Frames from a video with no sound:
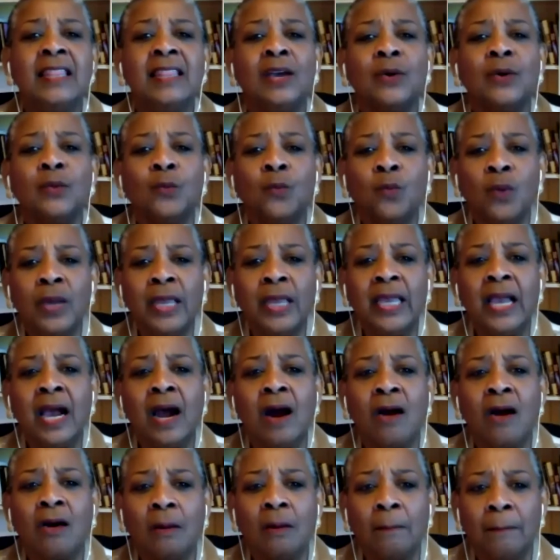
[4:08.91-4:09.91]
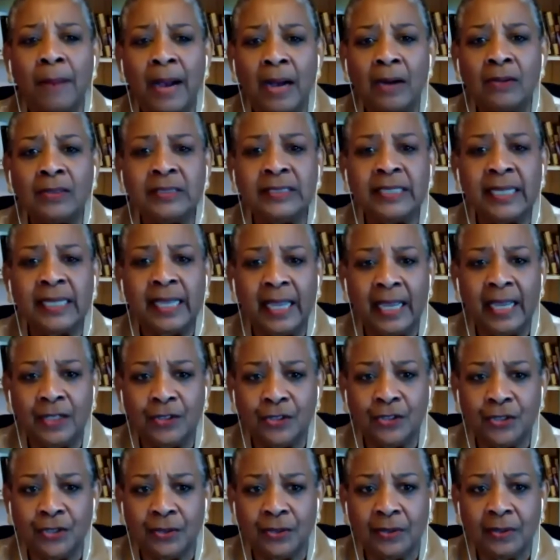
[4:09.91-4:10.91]
that we are about to
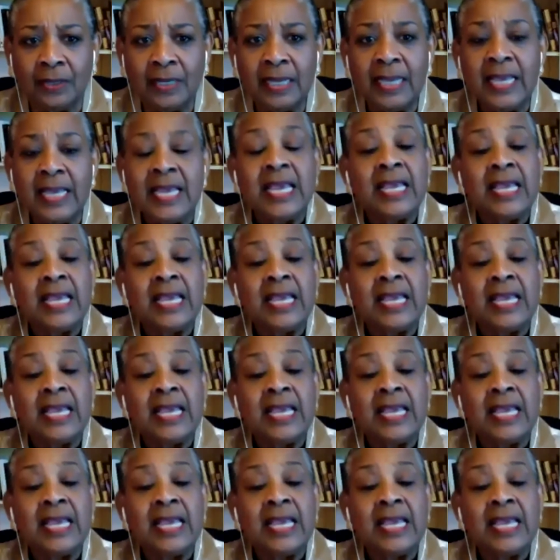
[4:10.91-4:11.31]
enter